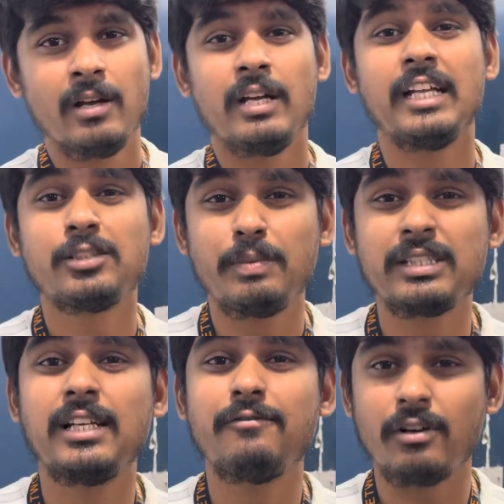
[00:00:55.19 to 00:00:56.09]

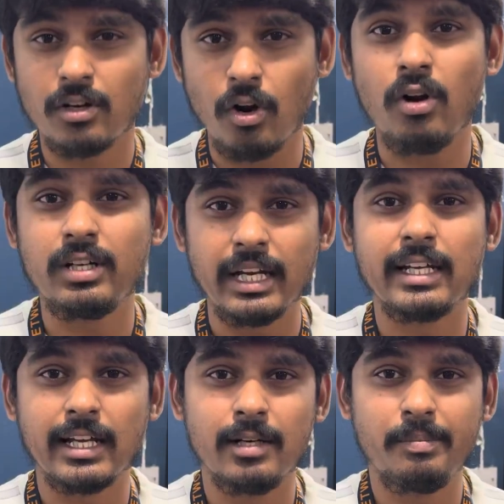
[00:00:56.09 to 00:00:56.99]
especially for
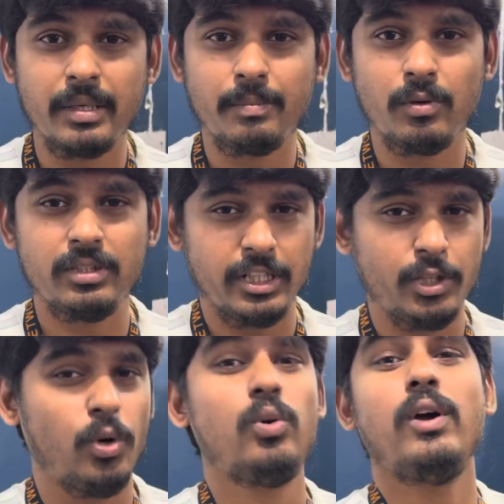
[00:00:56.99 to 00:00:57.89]
non-technical people. They
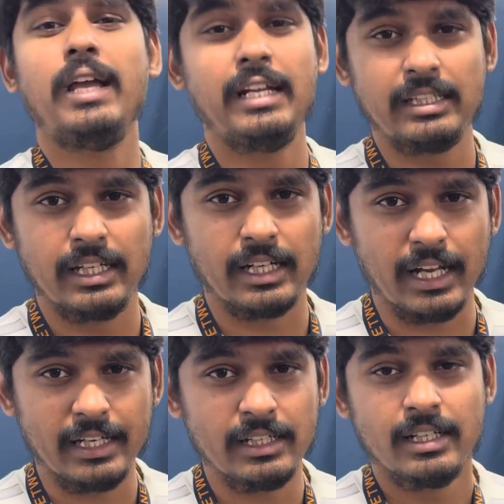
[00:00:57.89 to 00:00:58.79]
don't know anything, right?